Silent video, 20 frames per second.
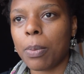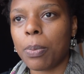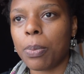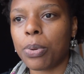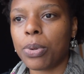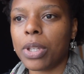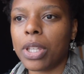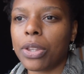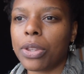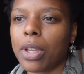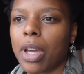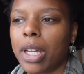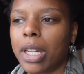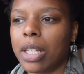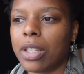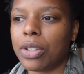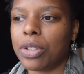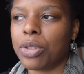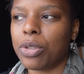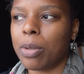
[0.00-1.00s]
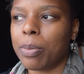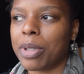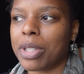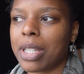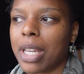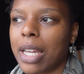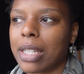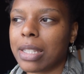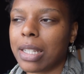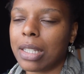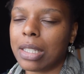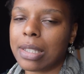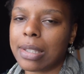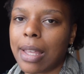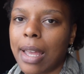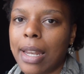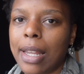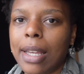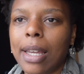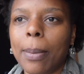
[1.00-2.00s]
pre-thought into it besides
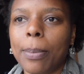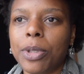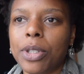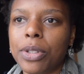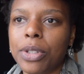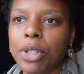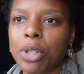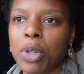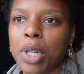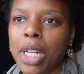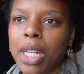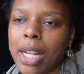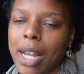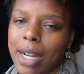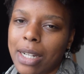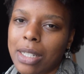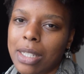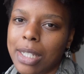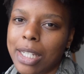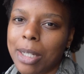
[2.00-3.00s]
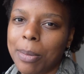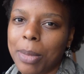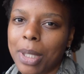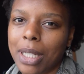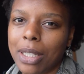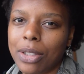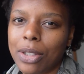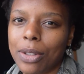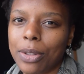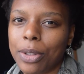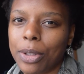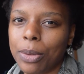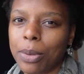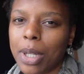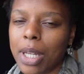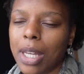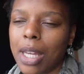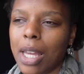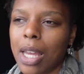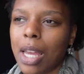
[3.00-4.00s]
signing up to do it and actually committing to do
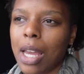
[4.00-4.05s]
it.